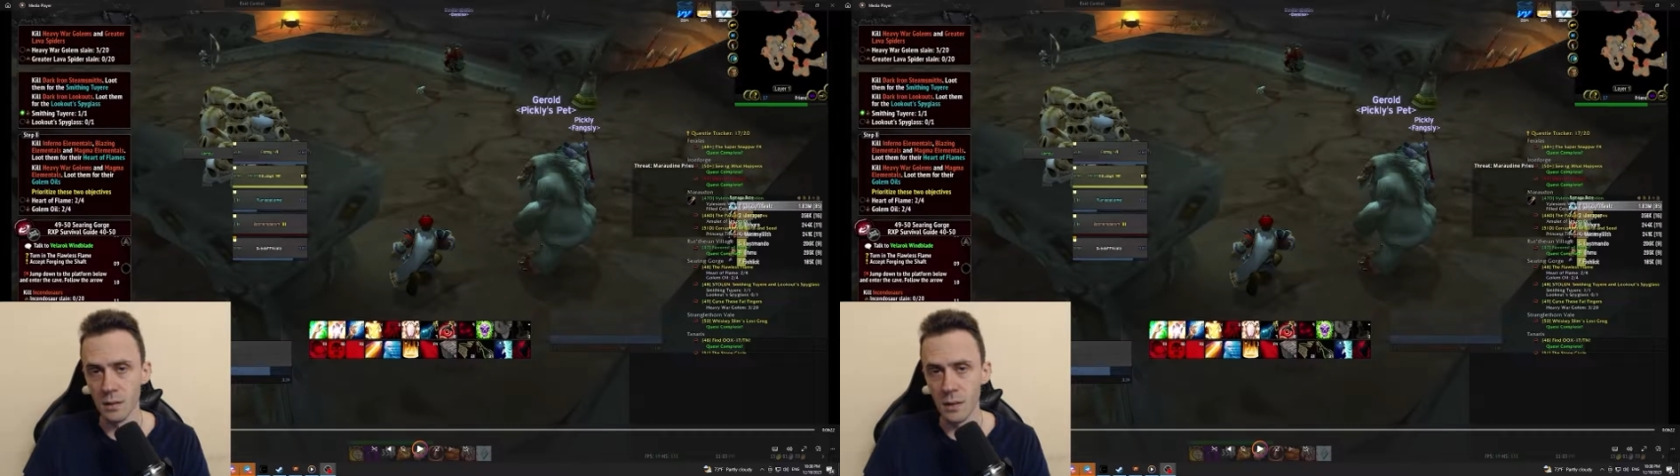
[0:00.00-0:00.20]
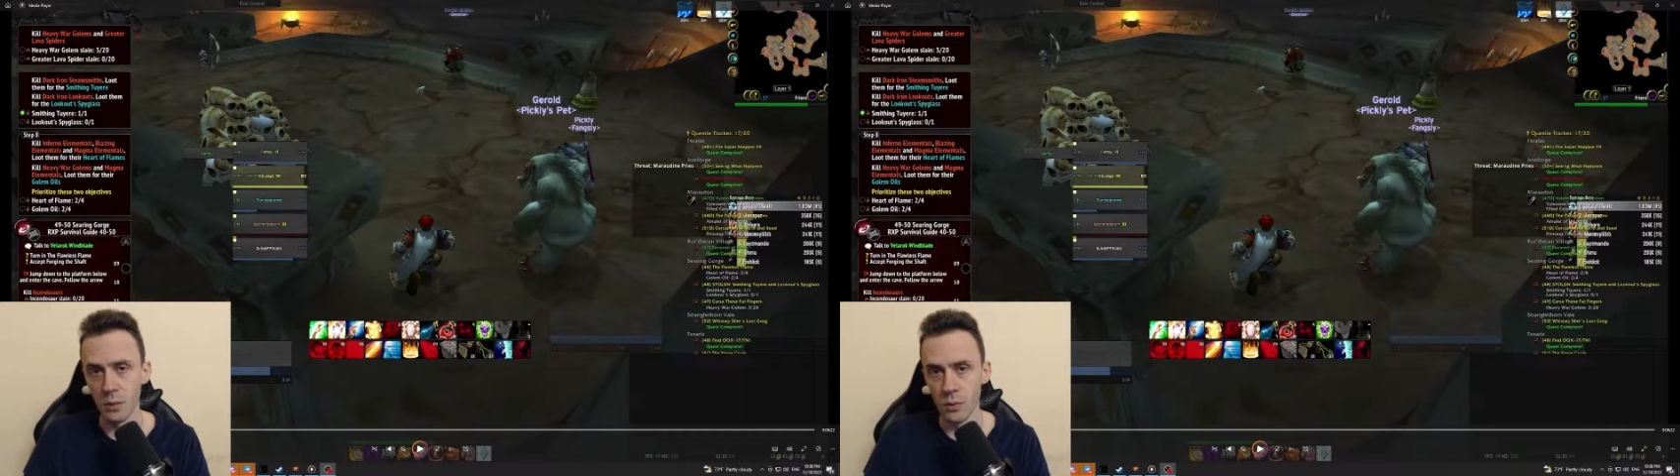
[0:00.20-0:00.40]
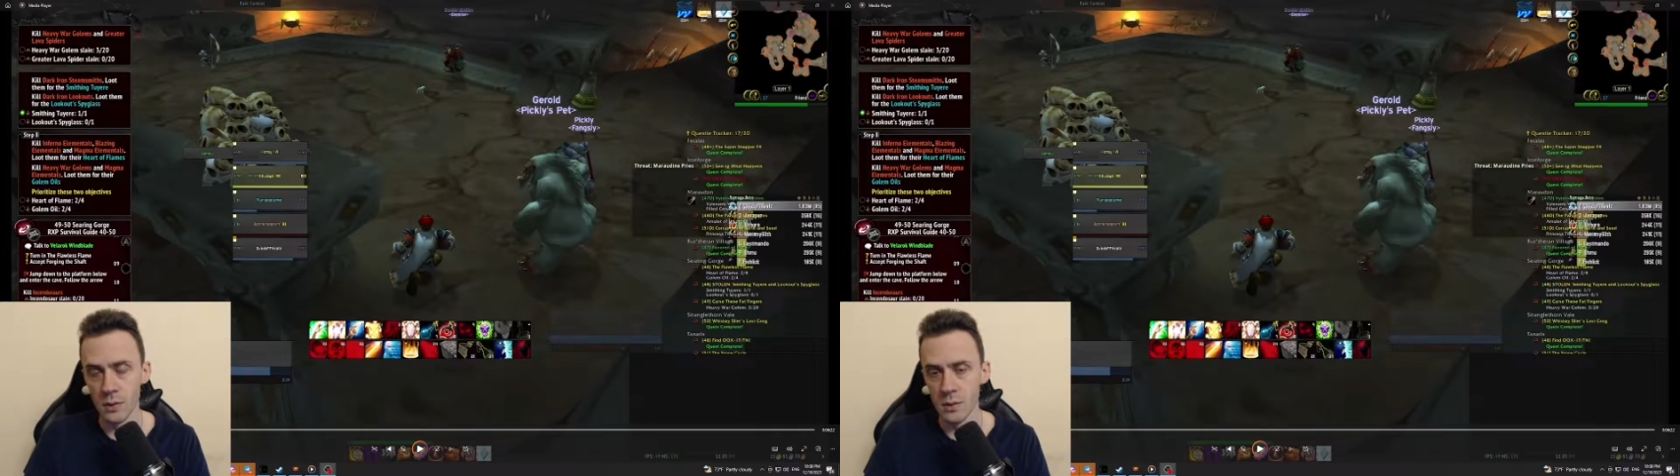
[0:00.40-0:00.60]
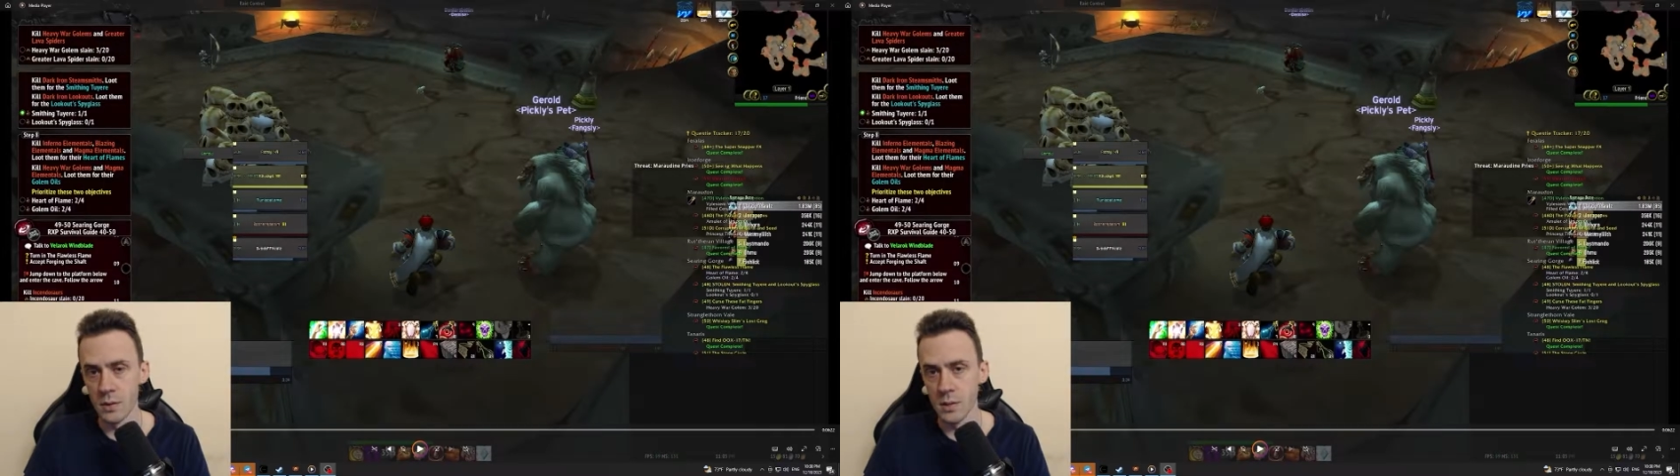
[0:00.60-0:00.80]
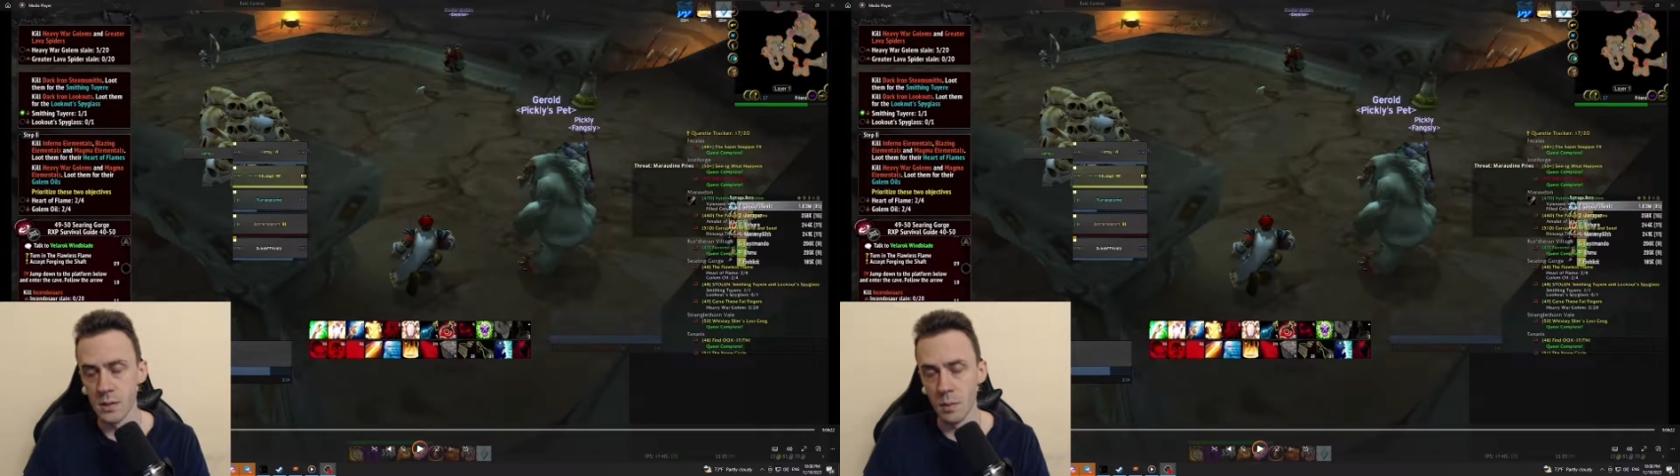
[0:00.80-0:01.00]
Now there is a
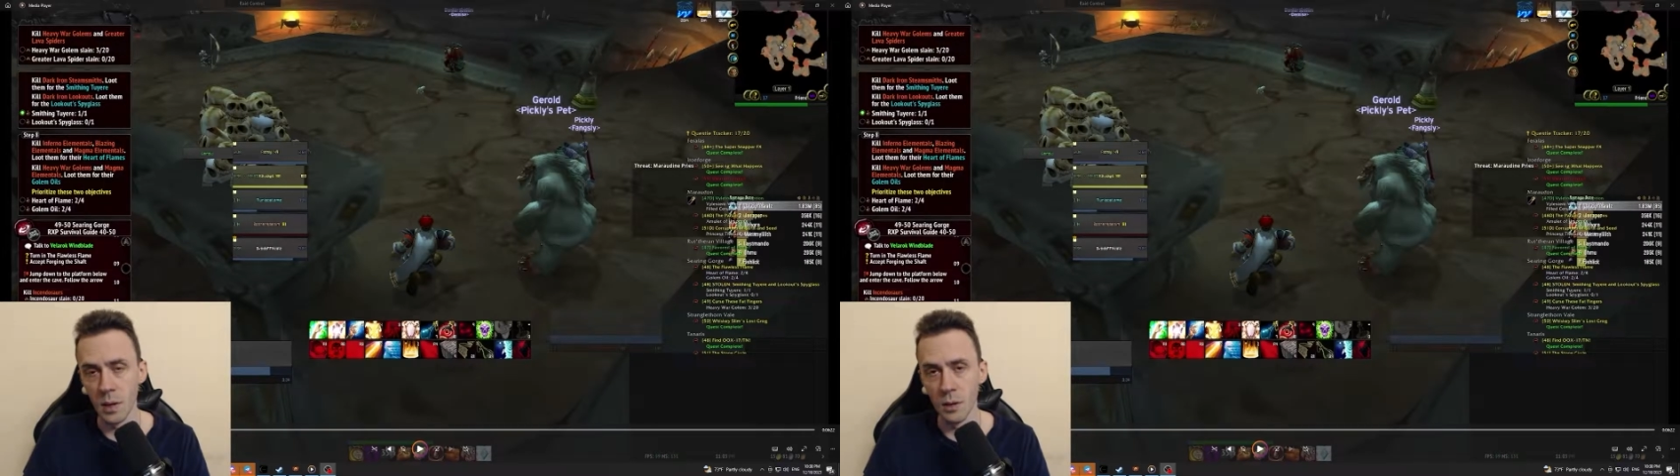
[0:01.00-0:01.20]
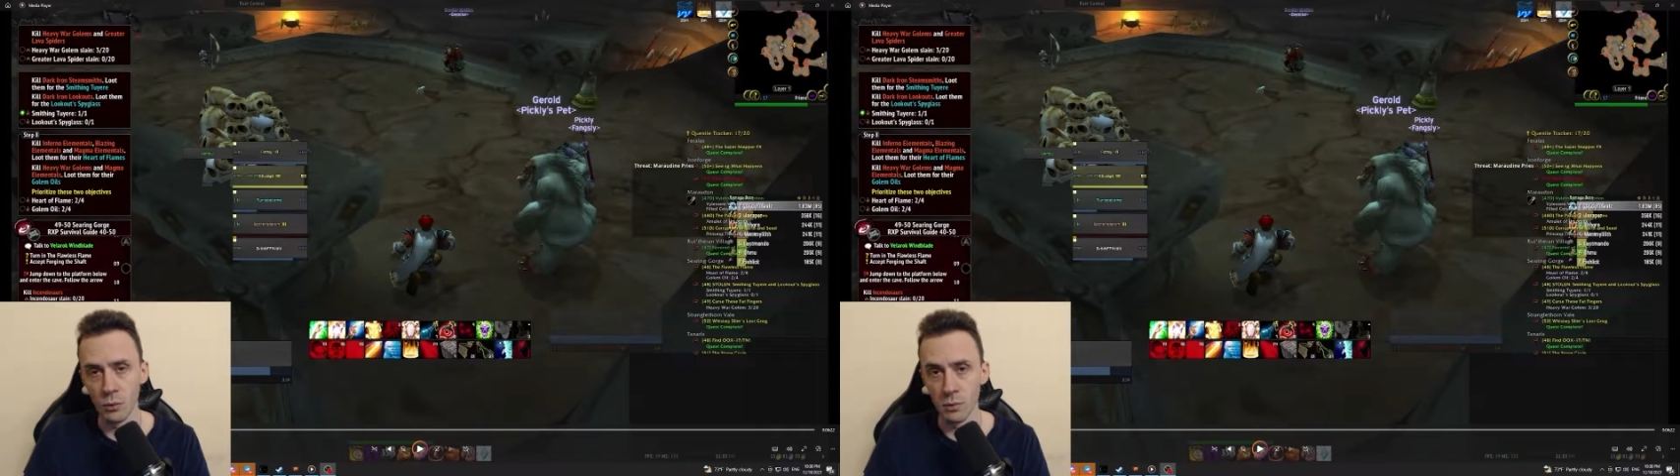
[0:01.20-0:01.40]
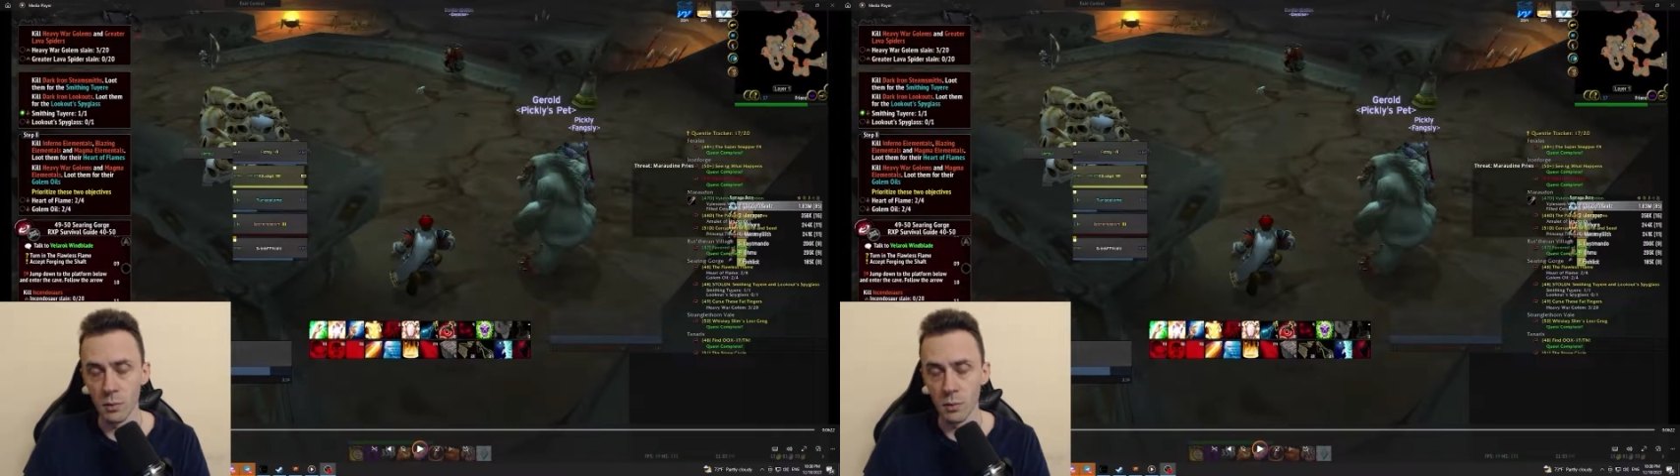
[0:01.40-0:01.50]
decent amount of